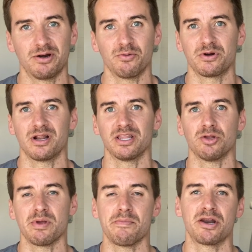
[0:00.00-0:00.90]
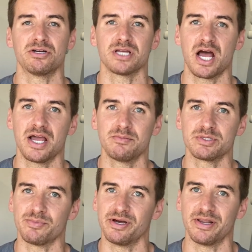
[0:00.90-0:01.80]
we're in a little bit better times,
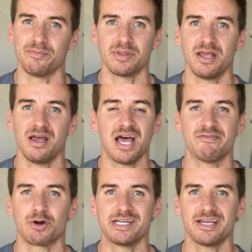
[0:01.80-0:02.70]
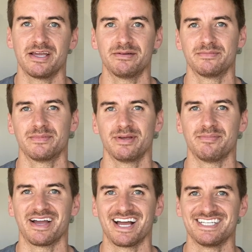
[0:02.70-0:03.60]
but um, have a great day.
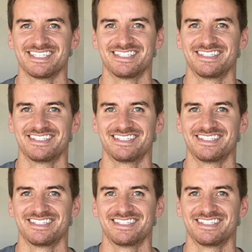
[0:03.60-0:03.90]
Bye, guys.